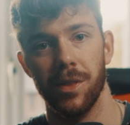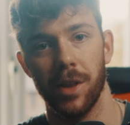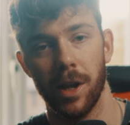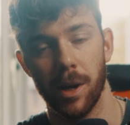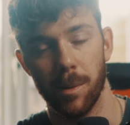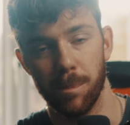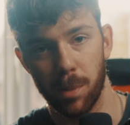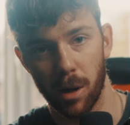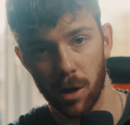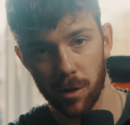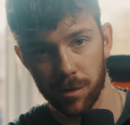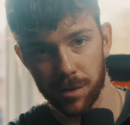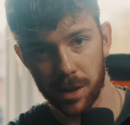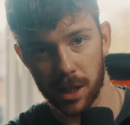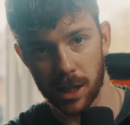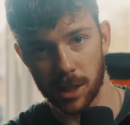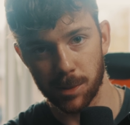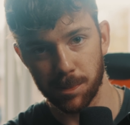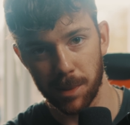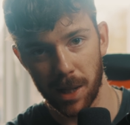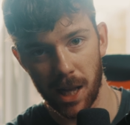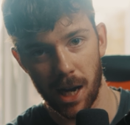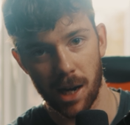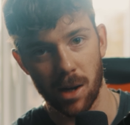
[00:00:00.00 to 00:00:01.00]
then above
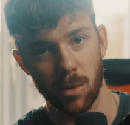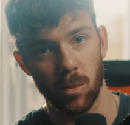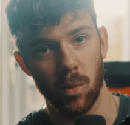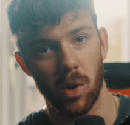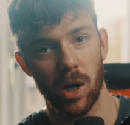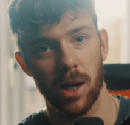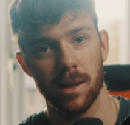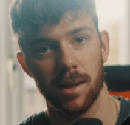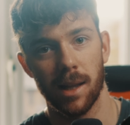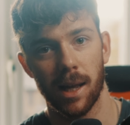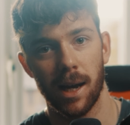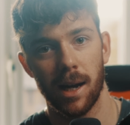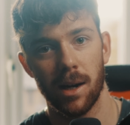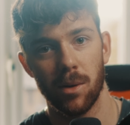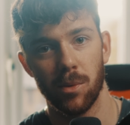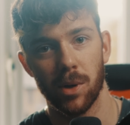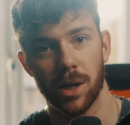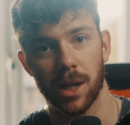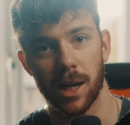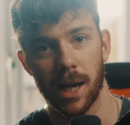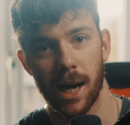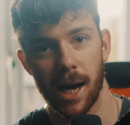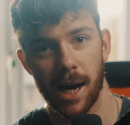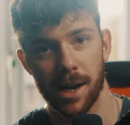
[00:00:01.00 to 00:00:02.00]
this black and white layer, we're
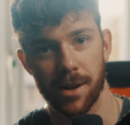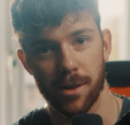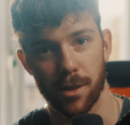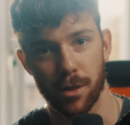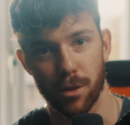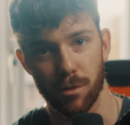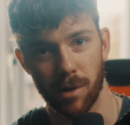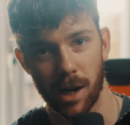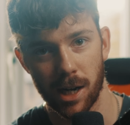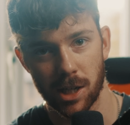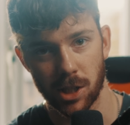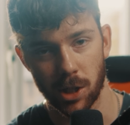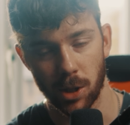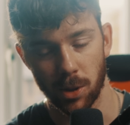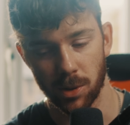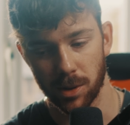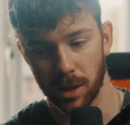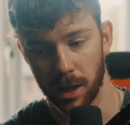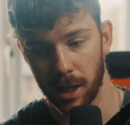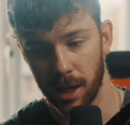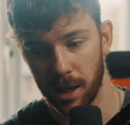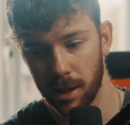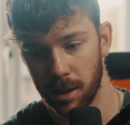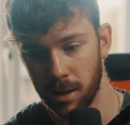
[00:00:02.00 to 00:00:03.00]
going to add a threshold
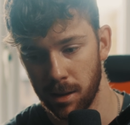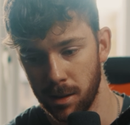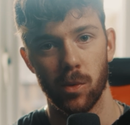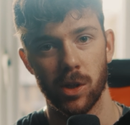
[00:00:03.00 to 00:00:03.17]
layer,